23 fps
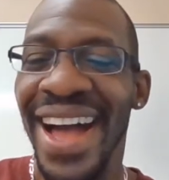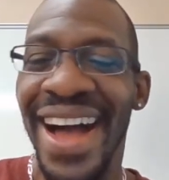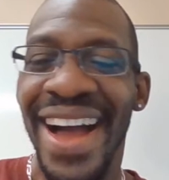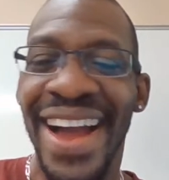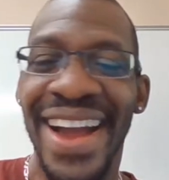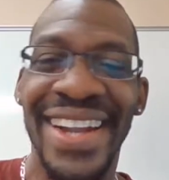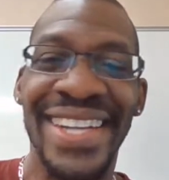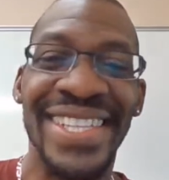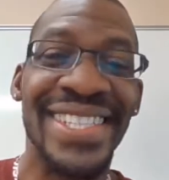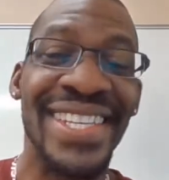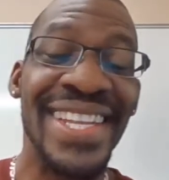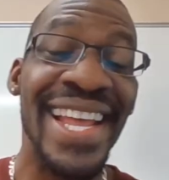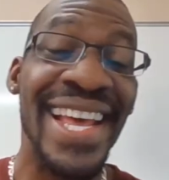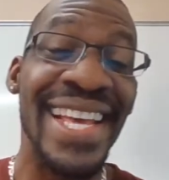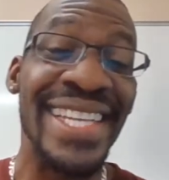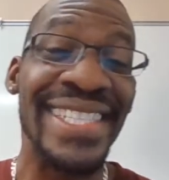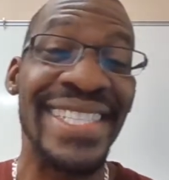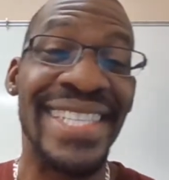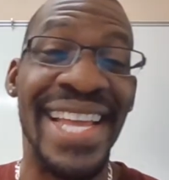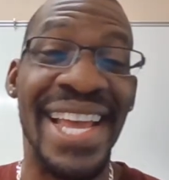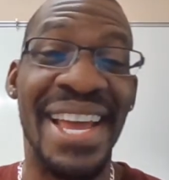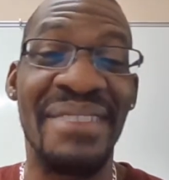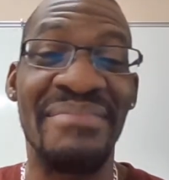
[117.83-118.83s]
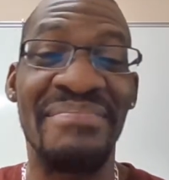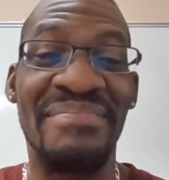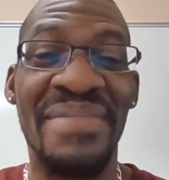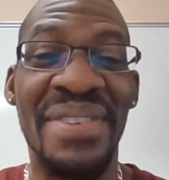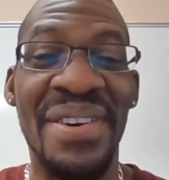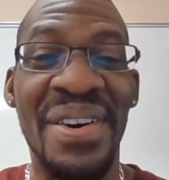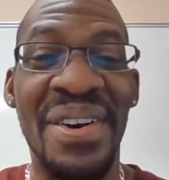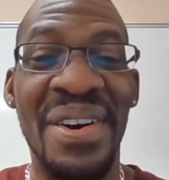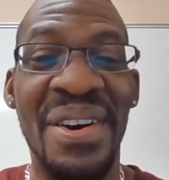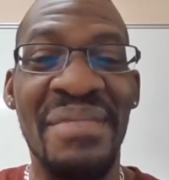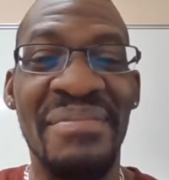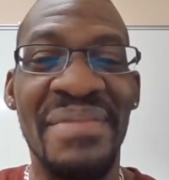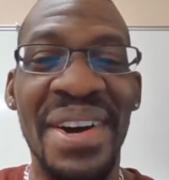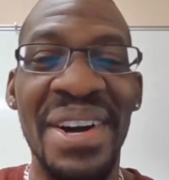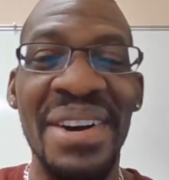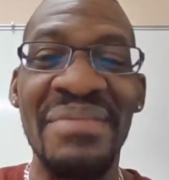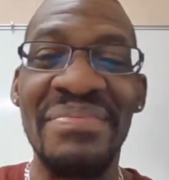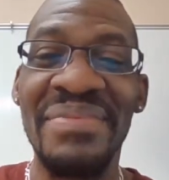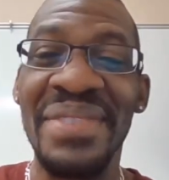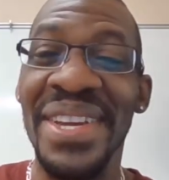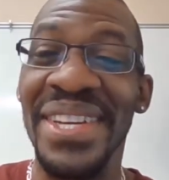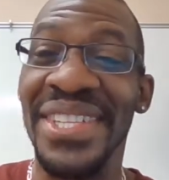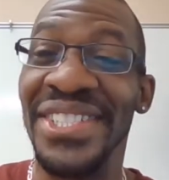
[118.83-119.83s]
All right, so that's that poem. I
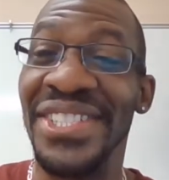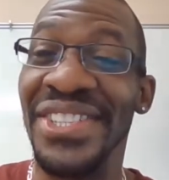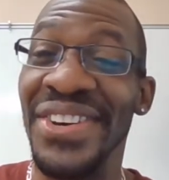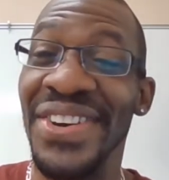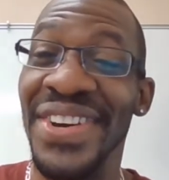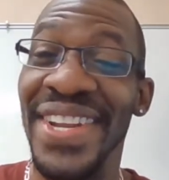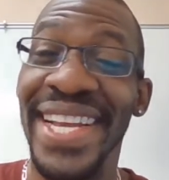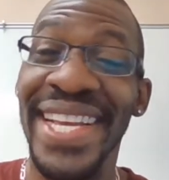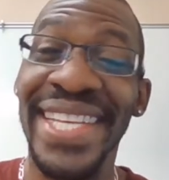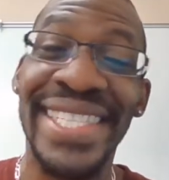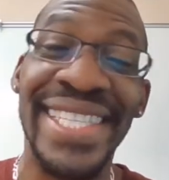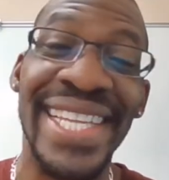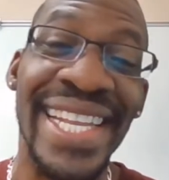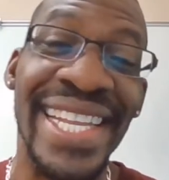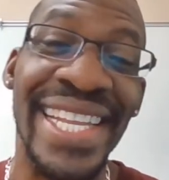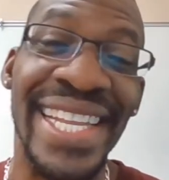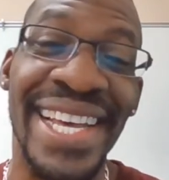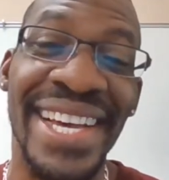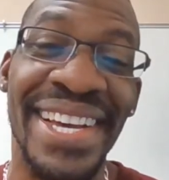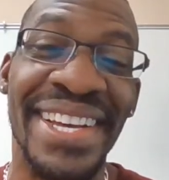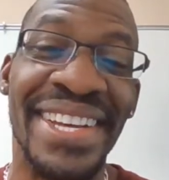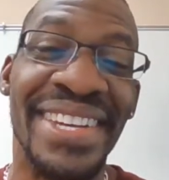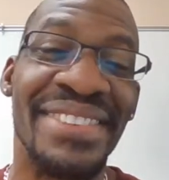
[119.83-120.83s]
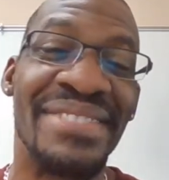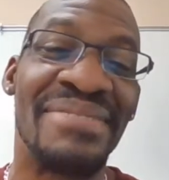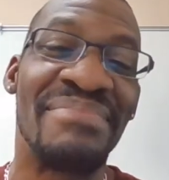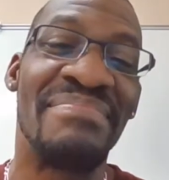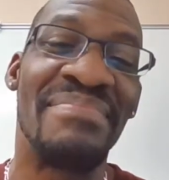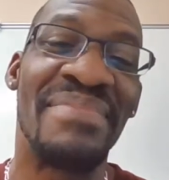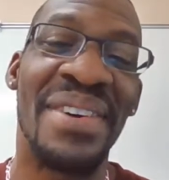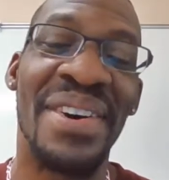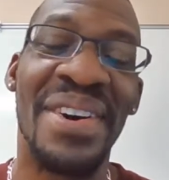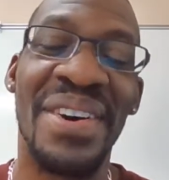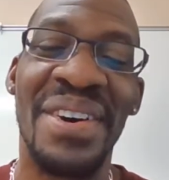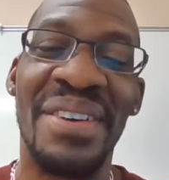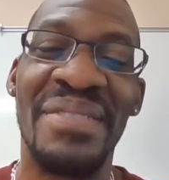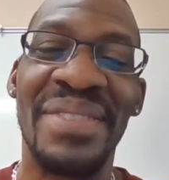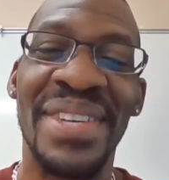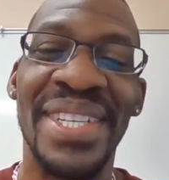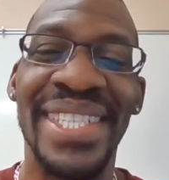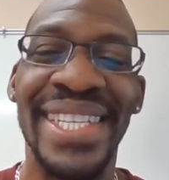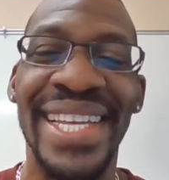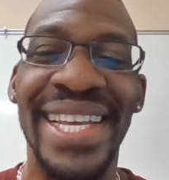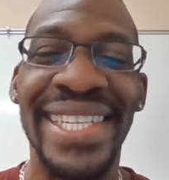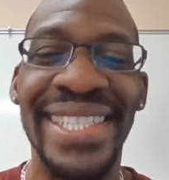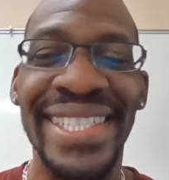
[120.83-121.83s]
hope you enjoyed it. It's a love poem.
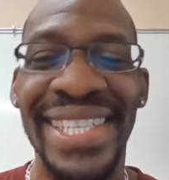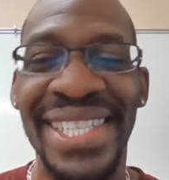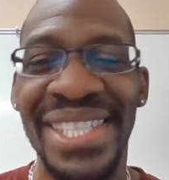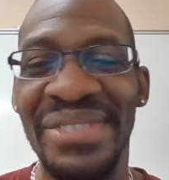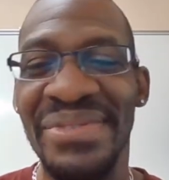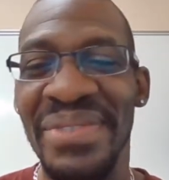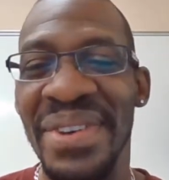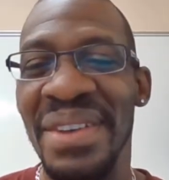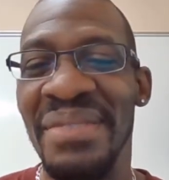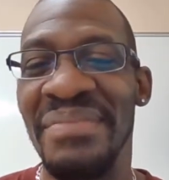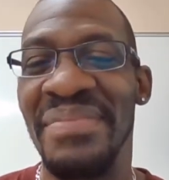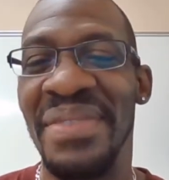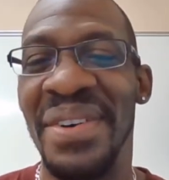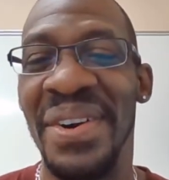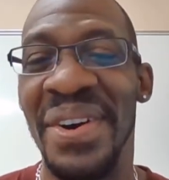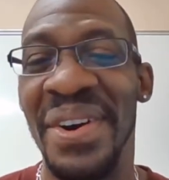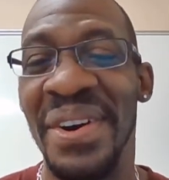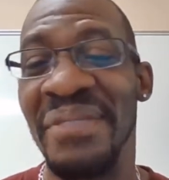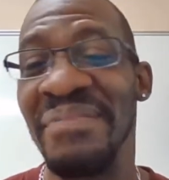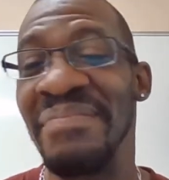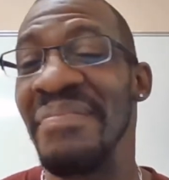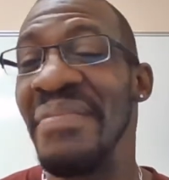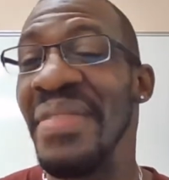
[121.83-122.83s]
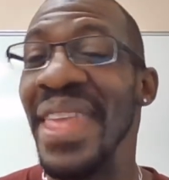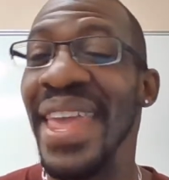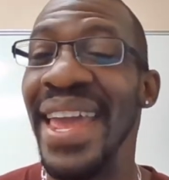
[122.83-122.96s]
It's it's a sweet poem.